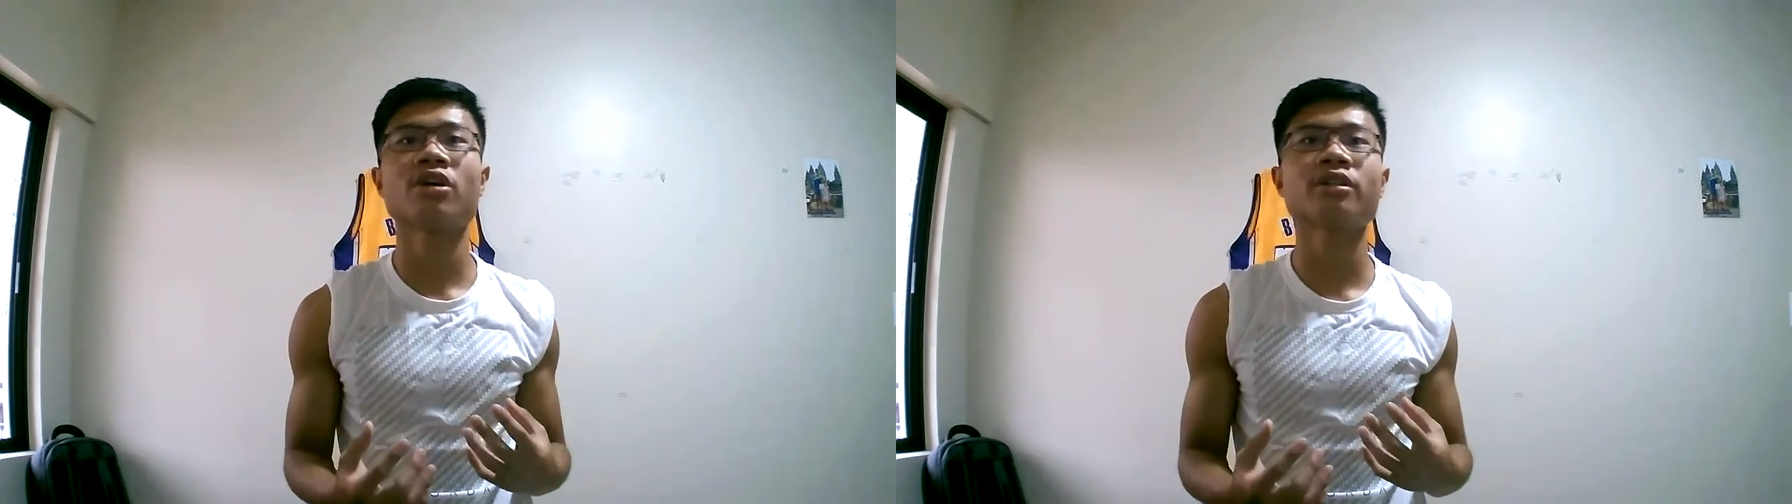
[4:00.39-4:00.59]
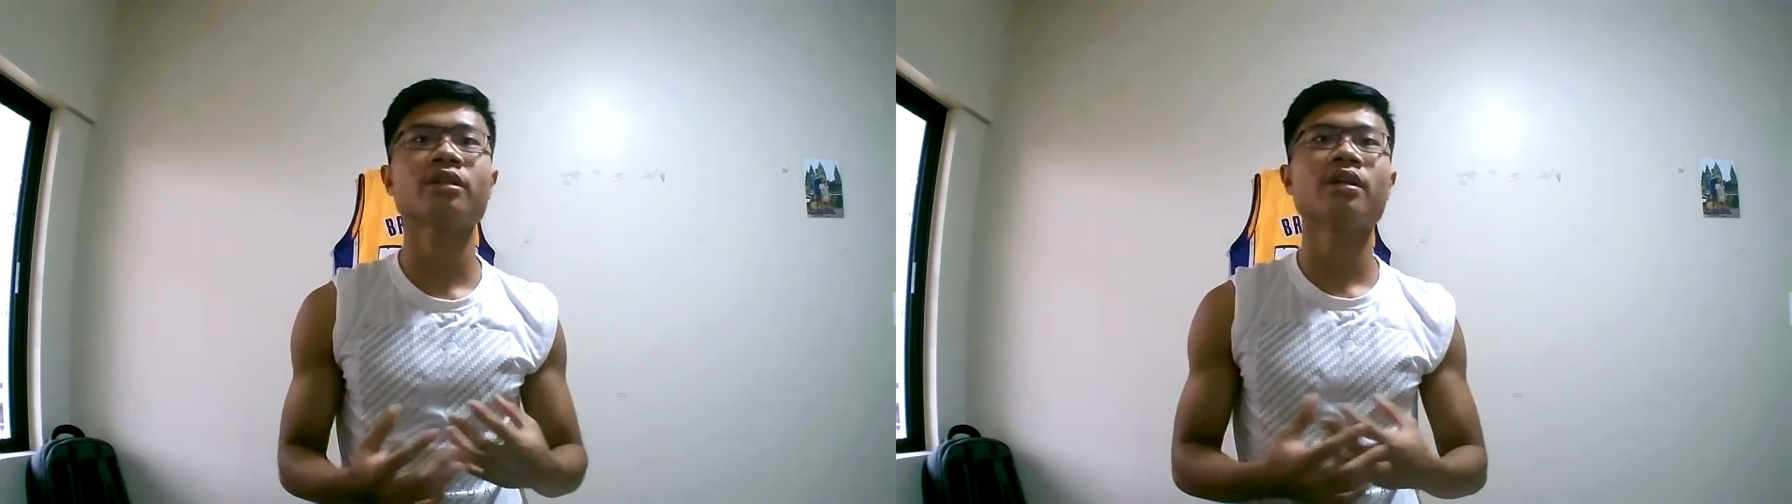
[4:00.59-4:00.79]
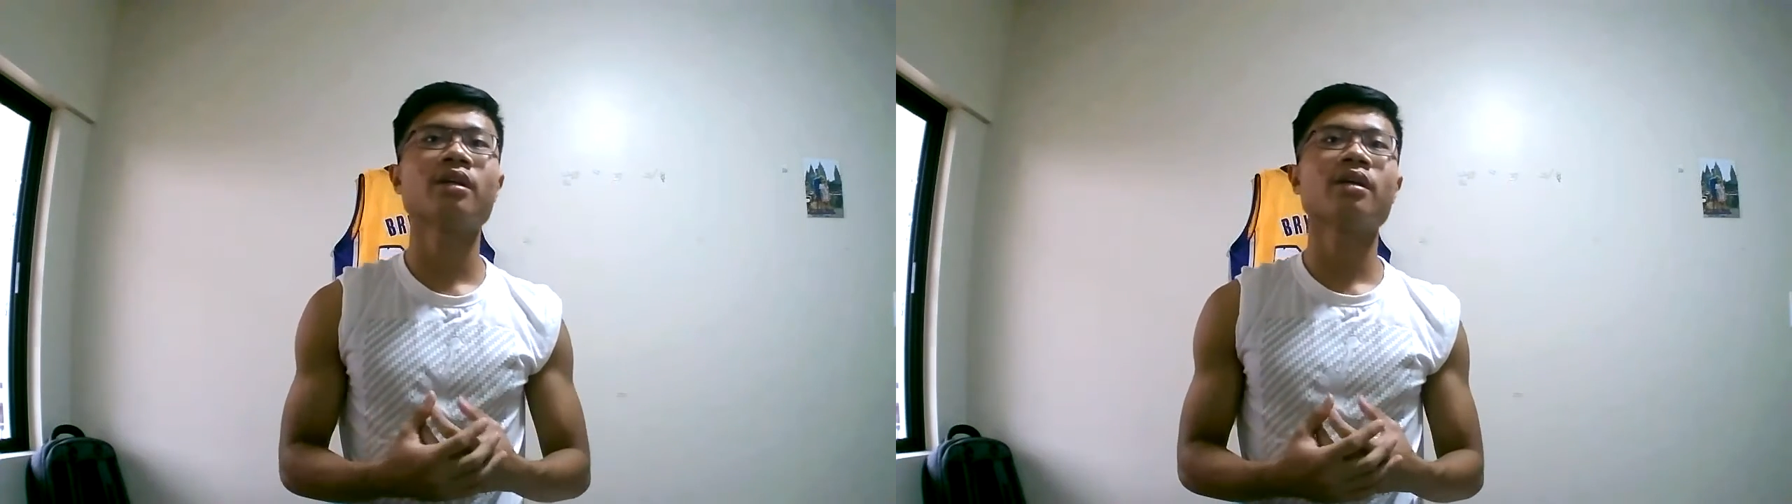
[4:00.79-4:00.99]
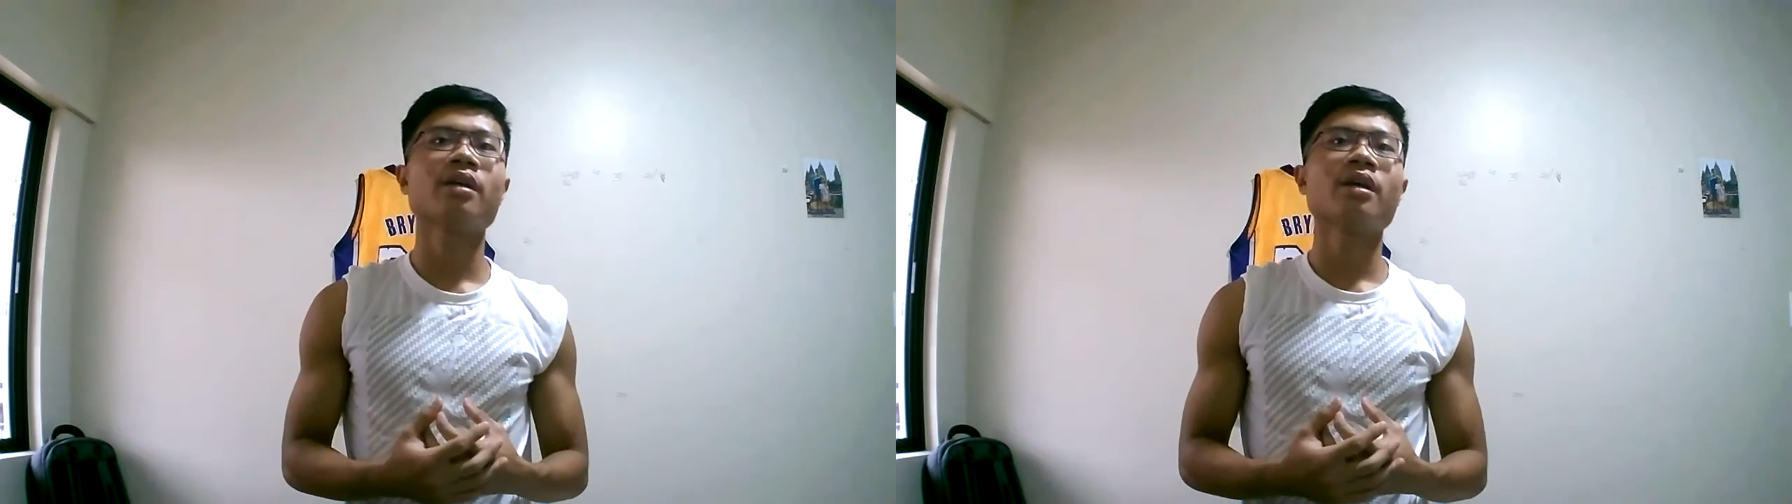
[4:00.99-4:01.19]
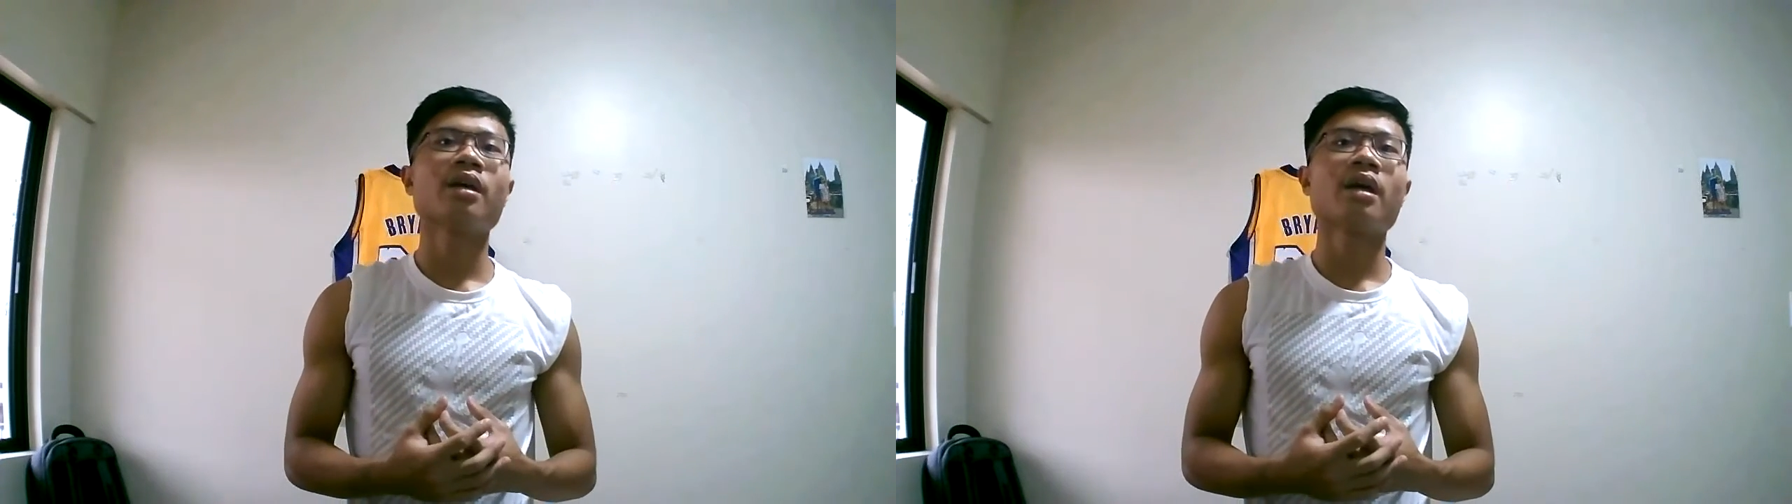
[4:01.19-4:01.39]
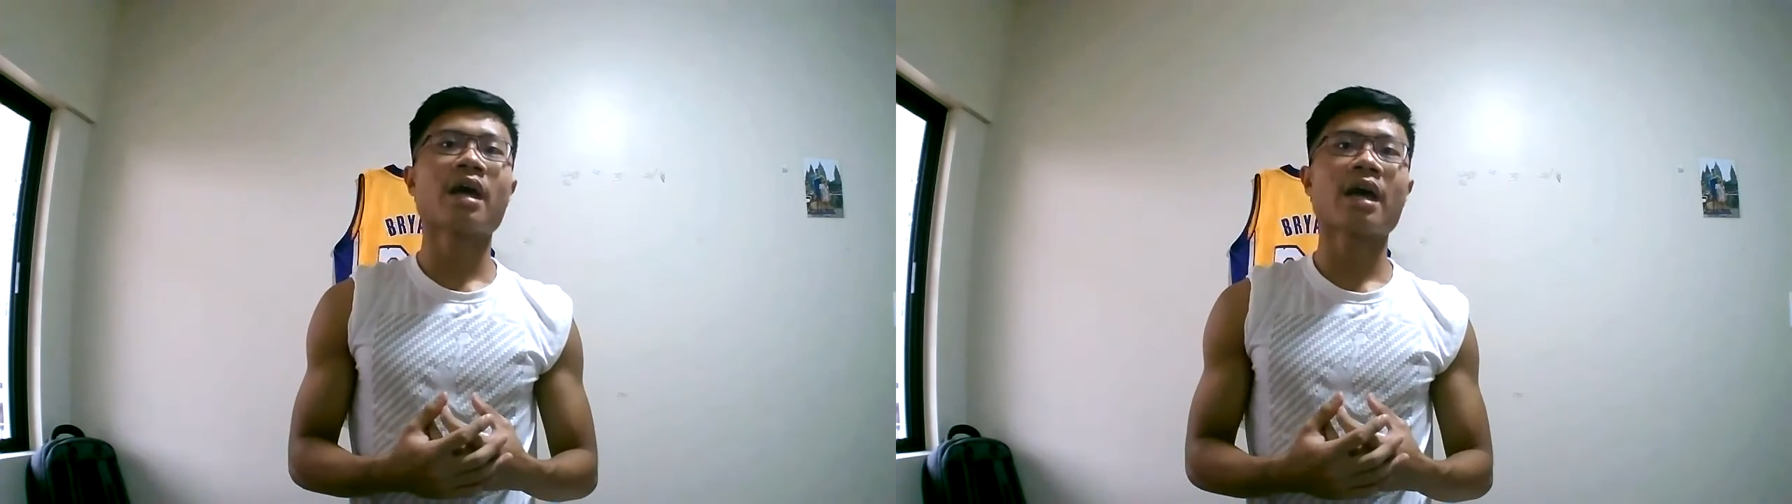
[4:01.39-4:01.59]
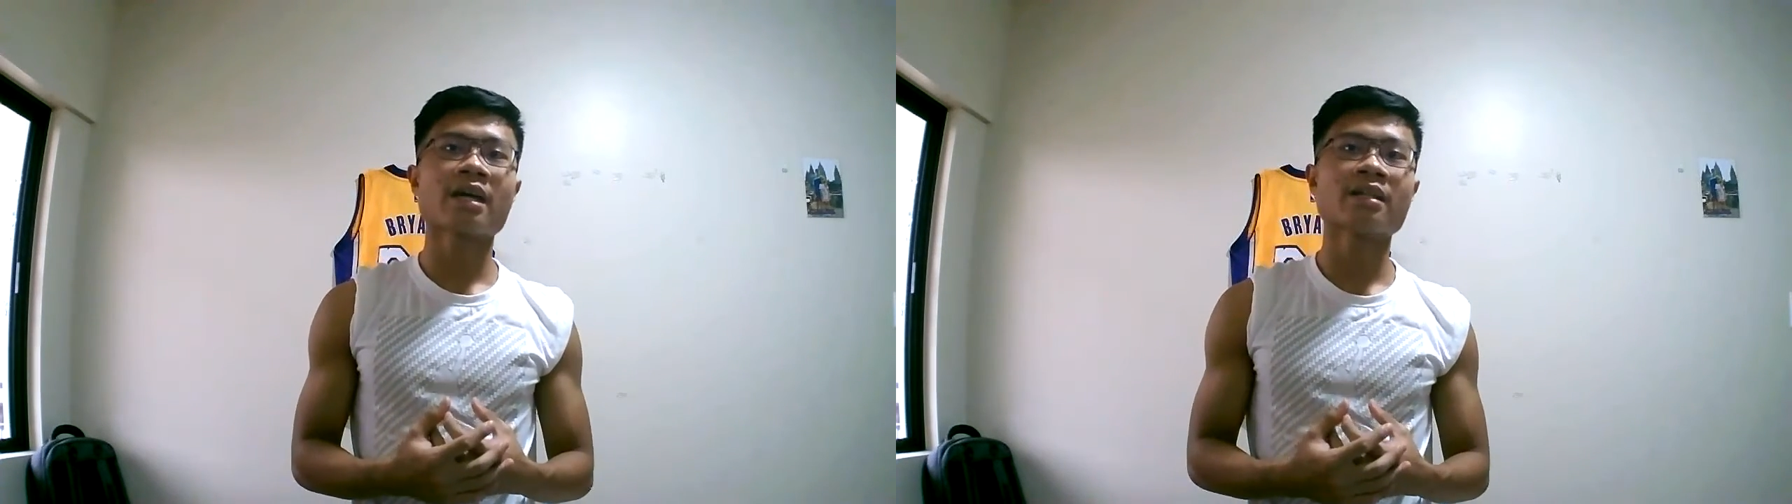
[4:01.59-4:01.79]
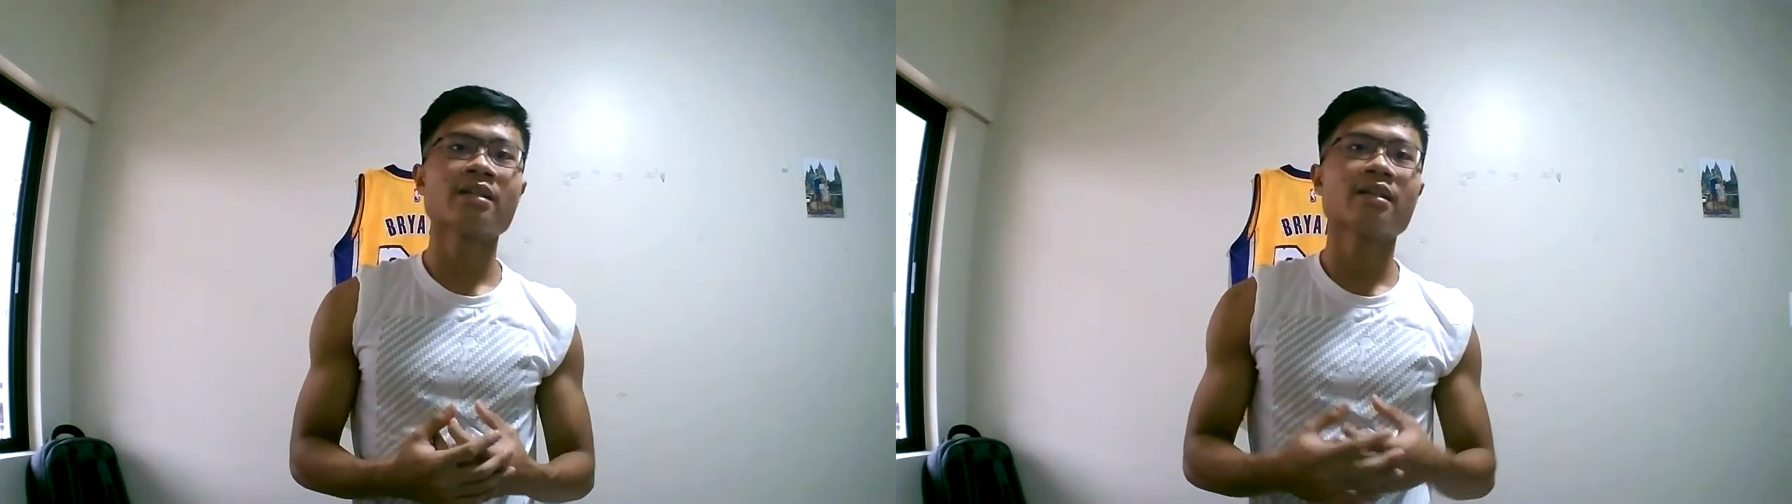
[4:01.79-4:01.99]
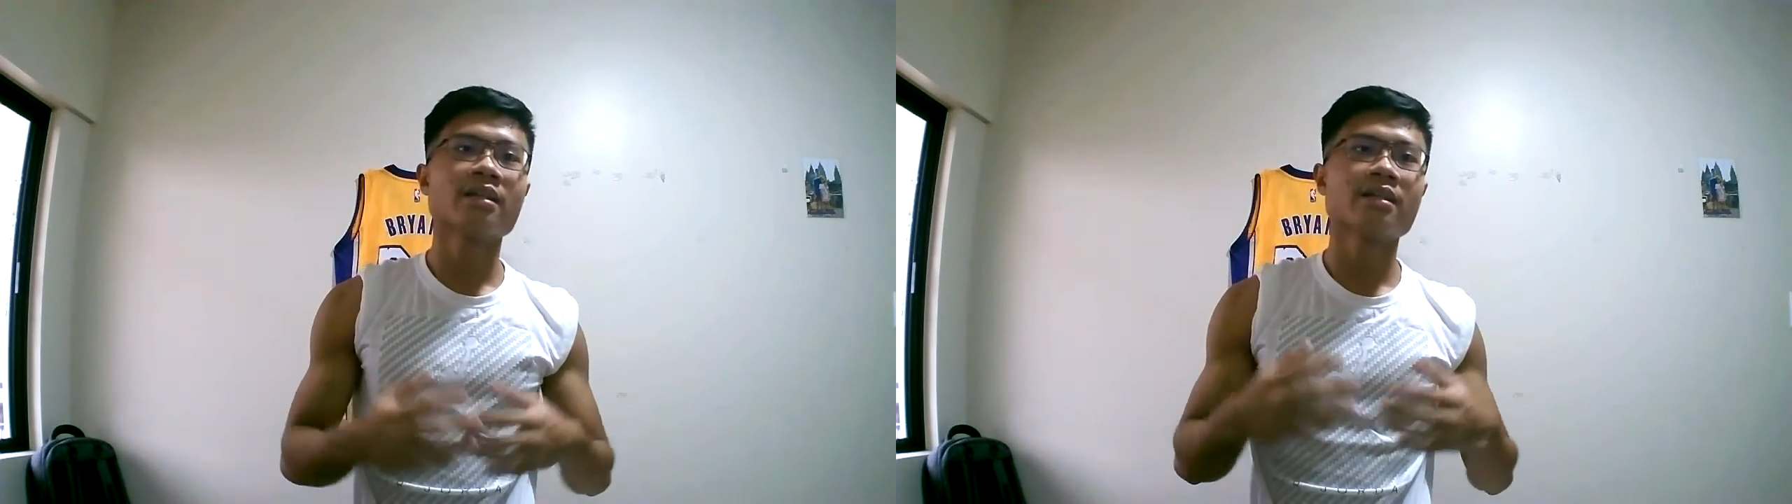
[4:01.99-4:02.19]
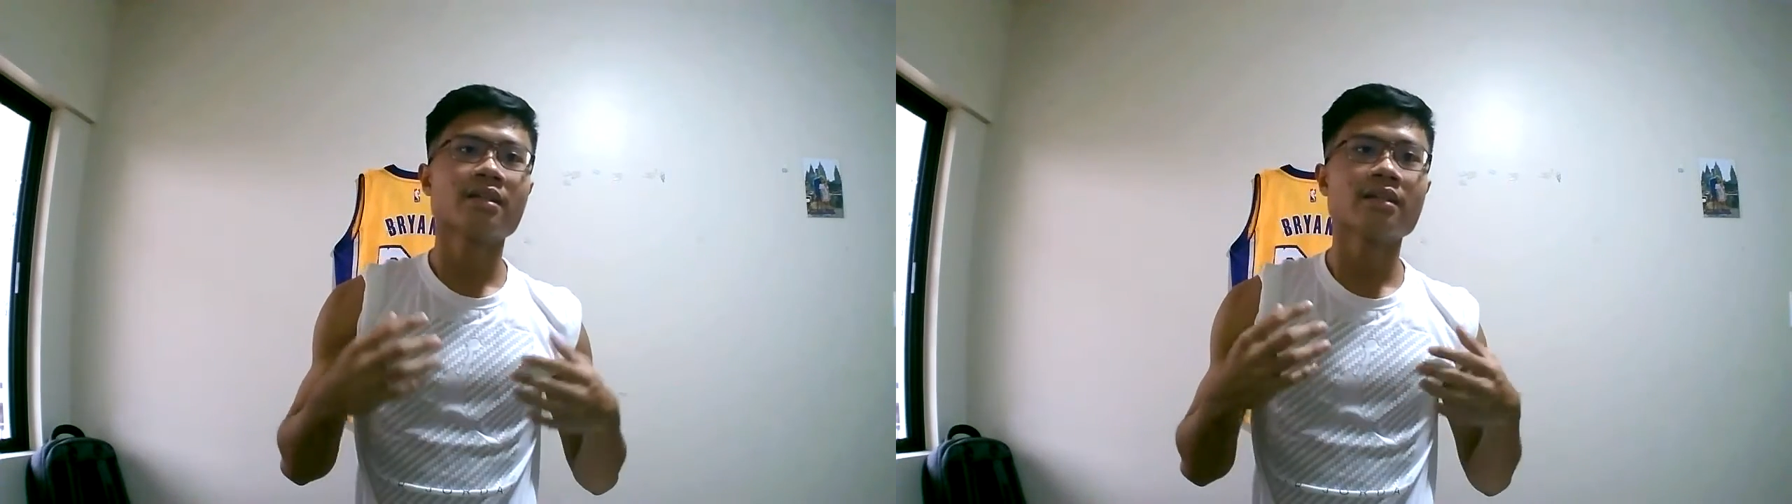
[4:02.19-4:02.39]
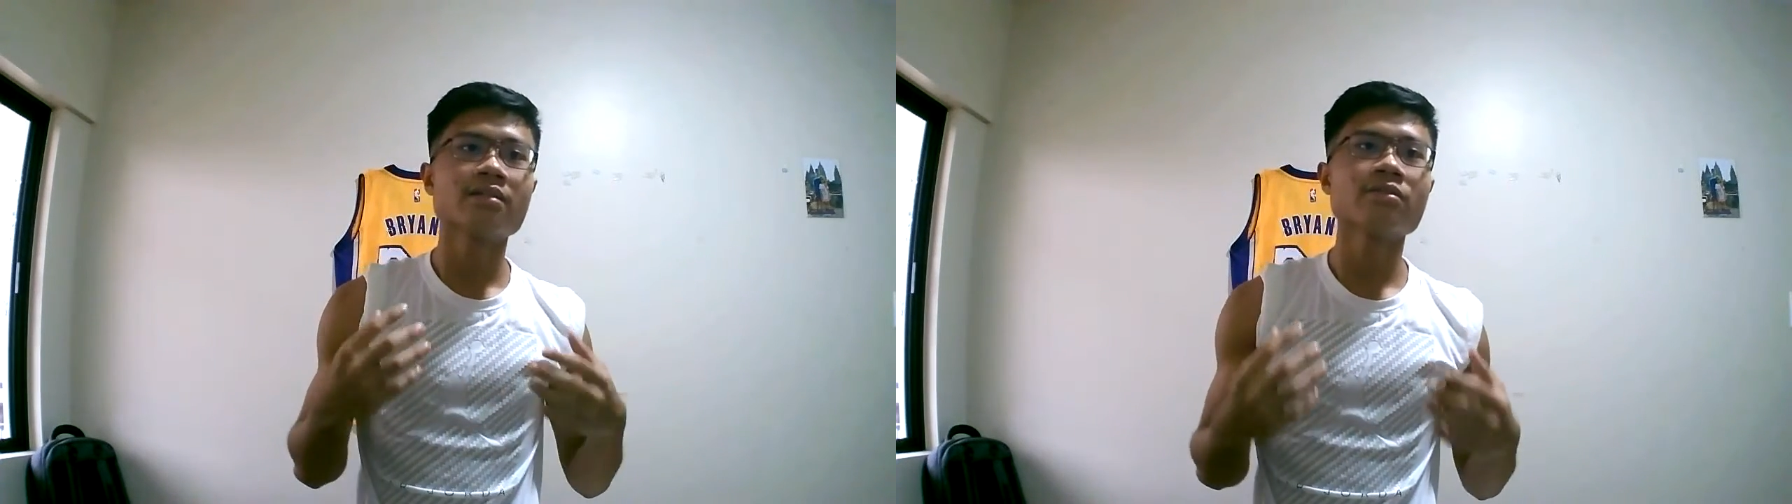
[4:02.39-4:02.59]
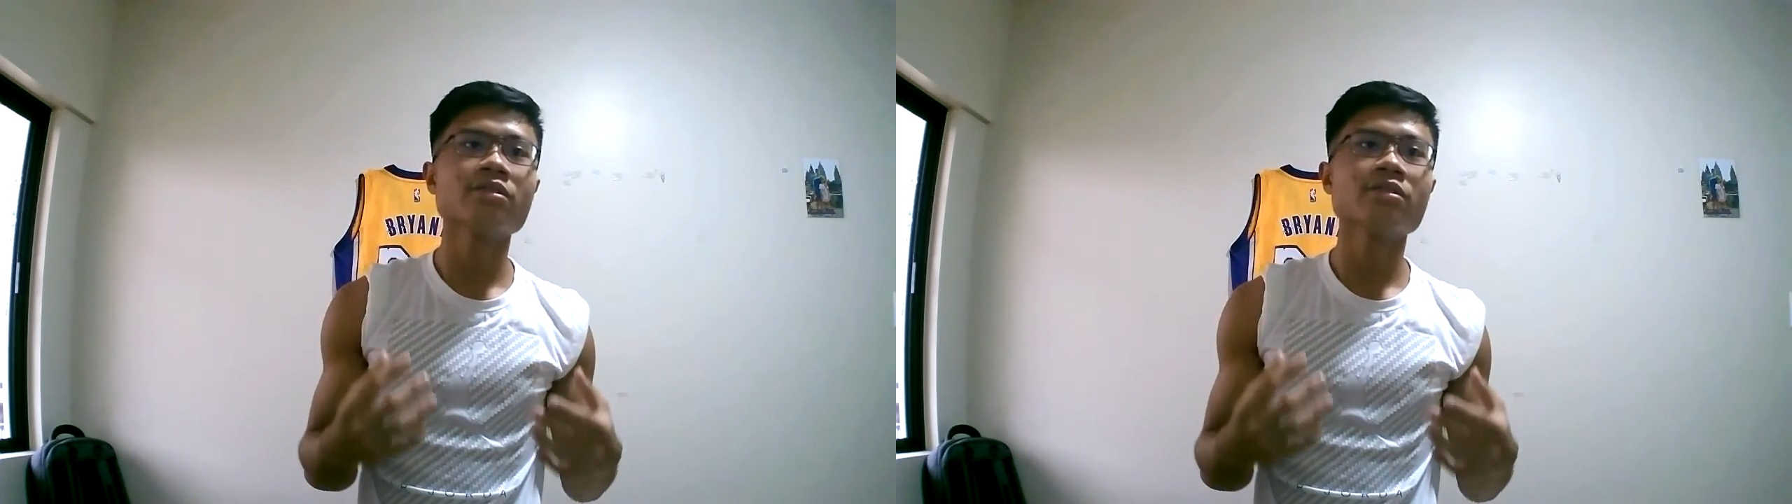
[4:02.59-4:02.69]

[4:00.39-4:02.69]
on and is